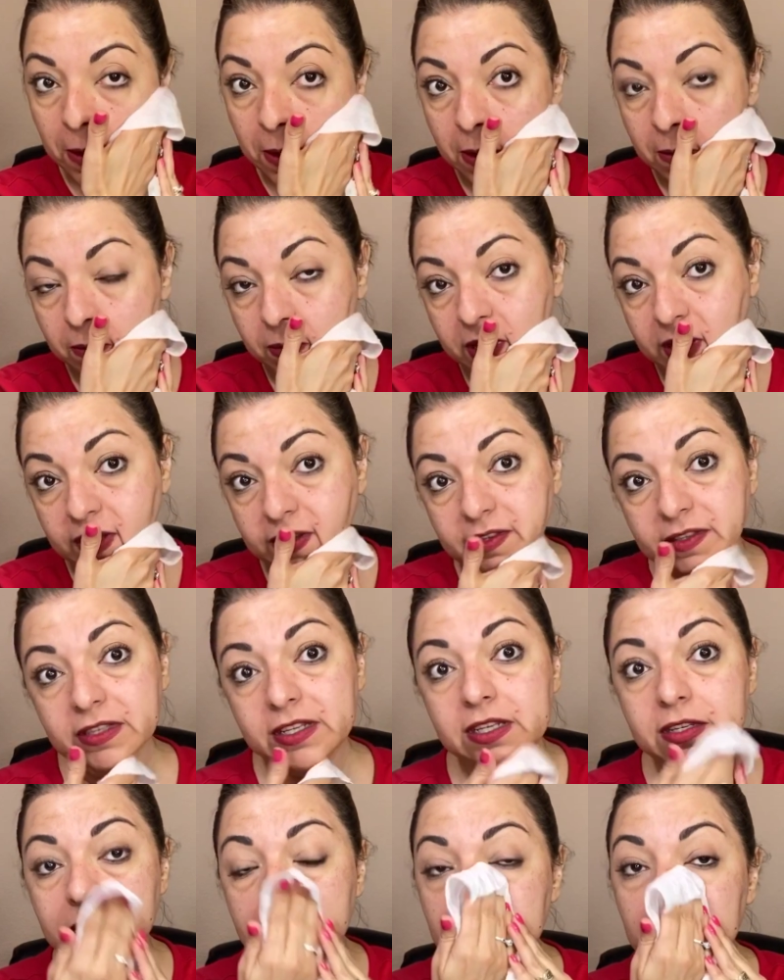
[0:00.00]
Because
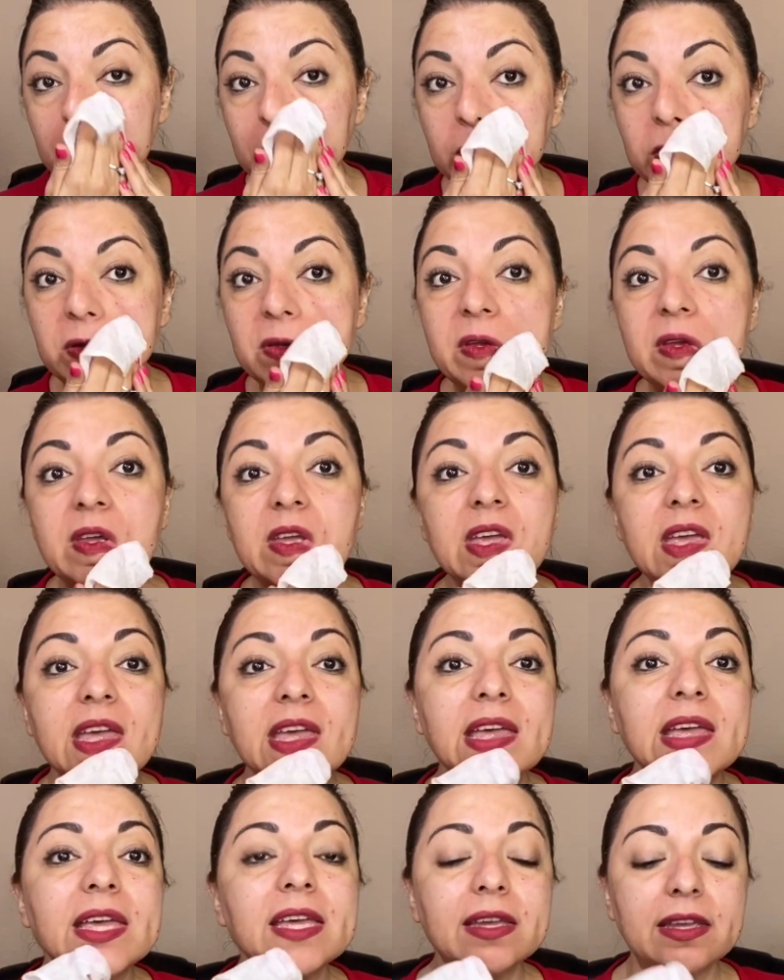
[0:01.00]
this gel,
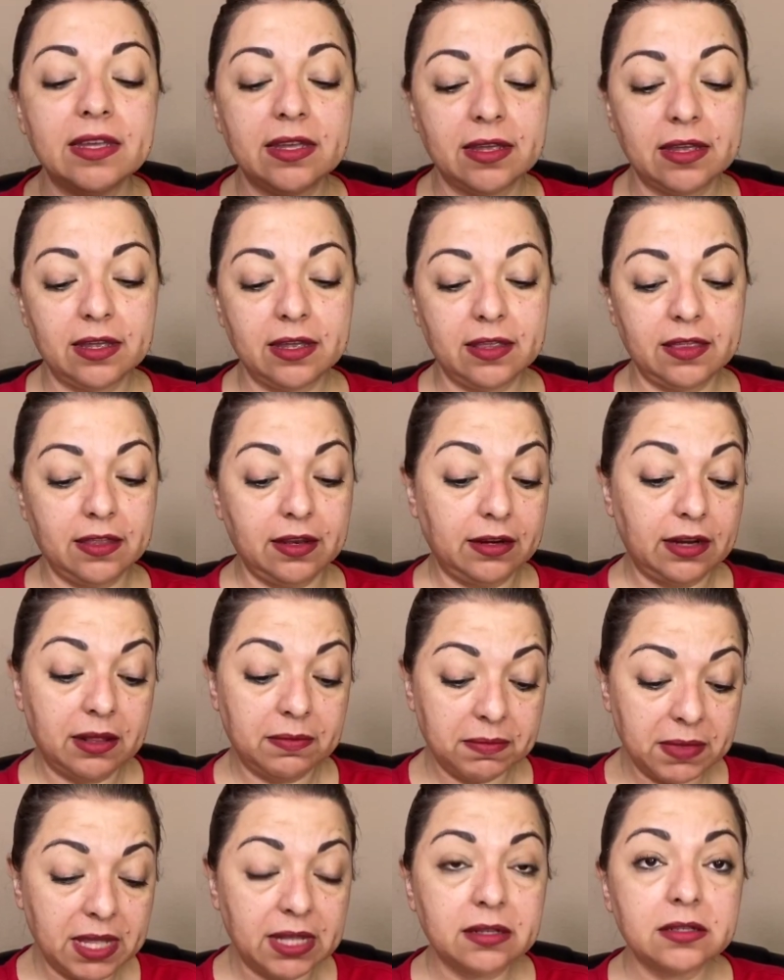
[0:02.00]
they're not
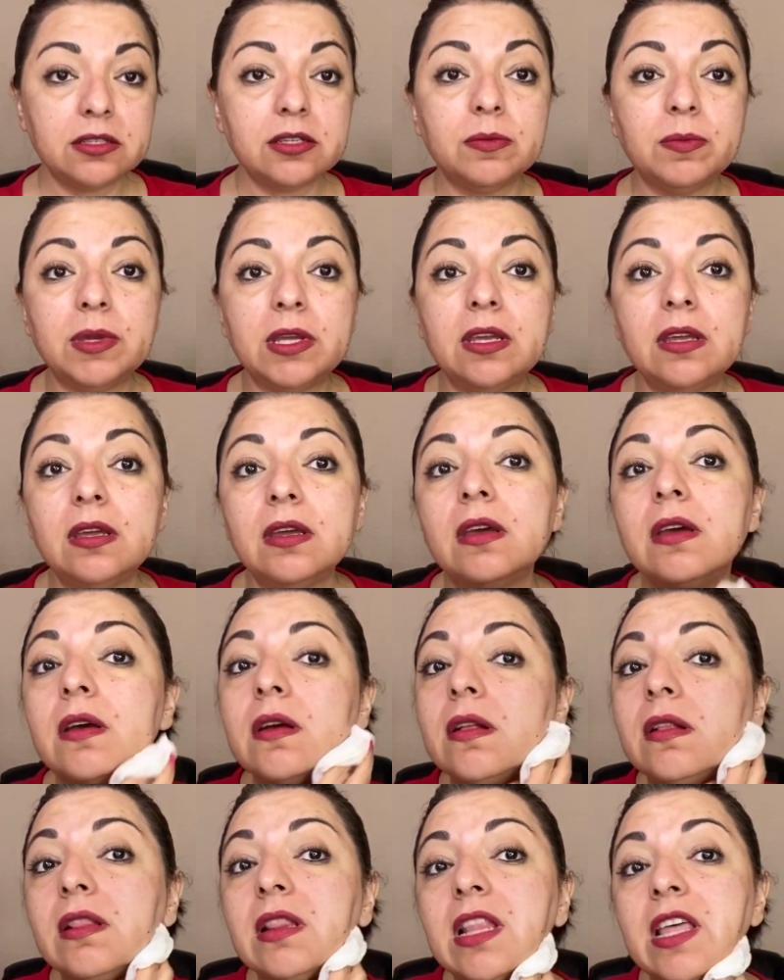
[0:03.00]
meant to be
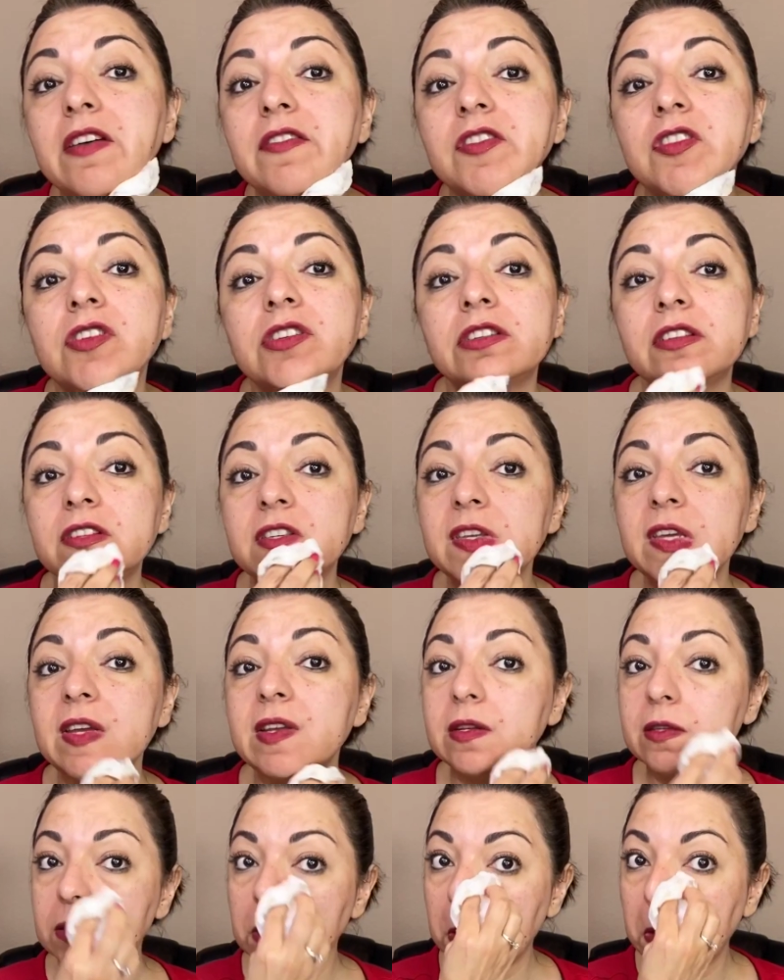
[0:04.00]
left on the skin,
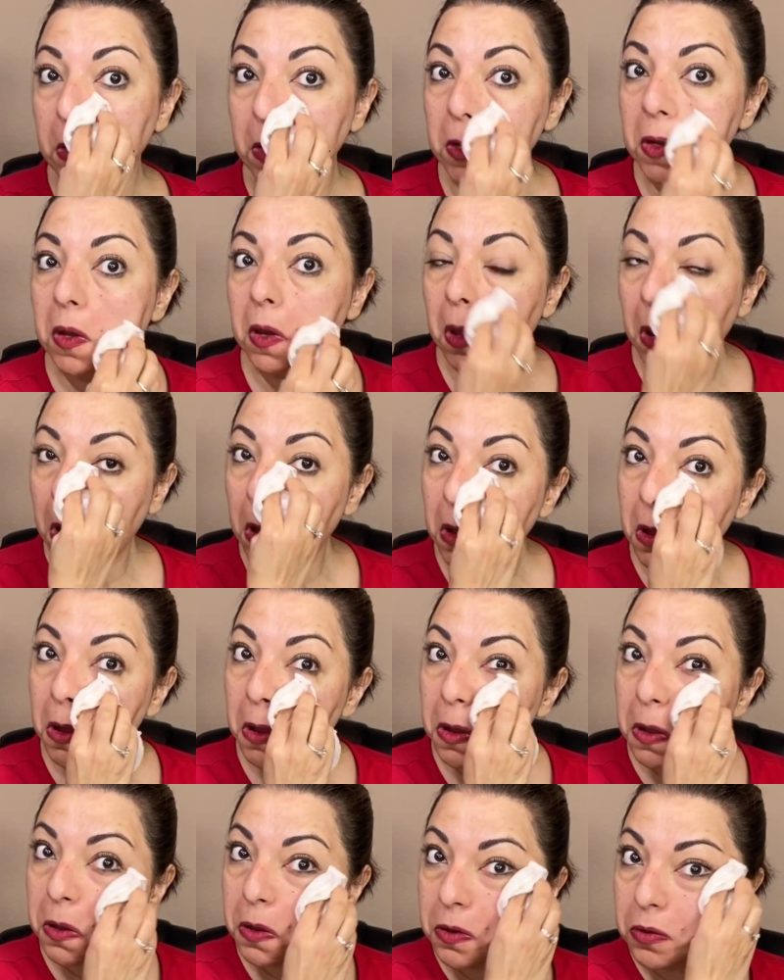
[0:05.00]
so
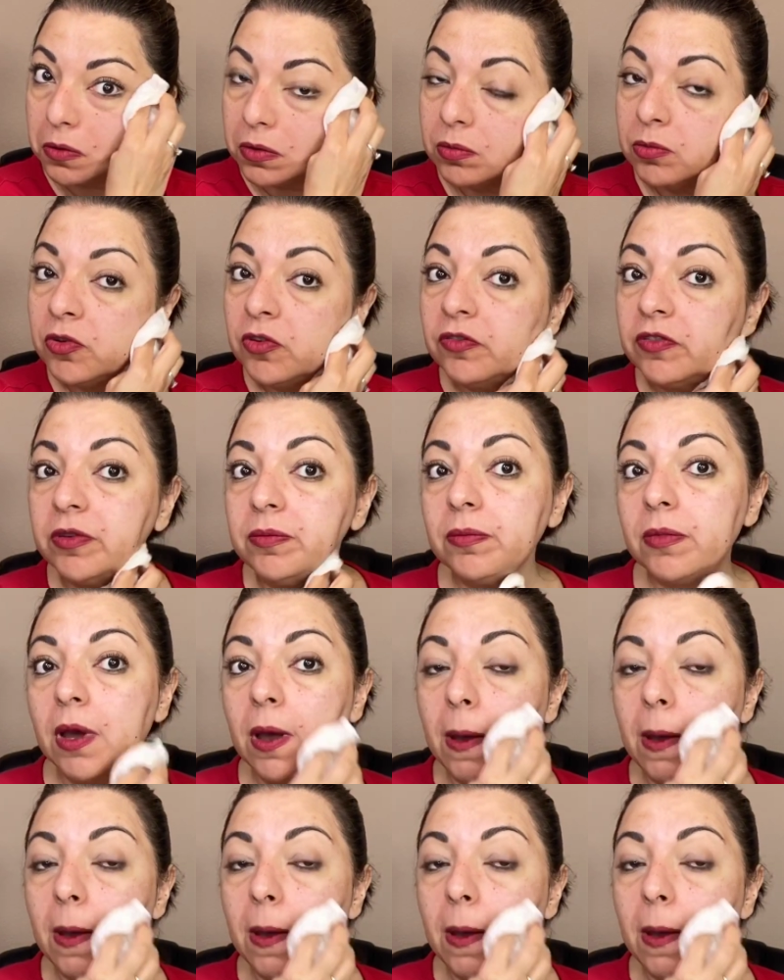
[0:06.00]
you remove them.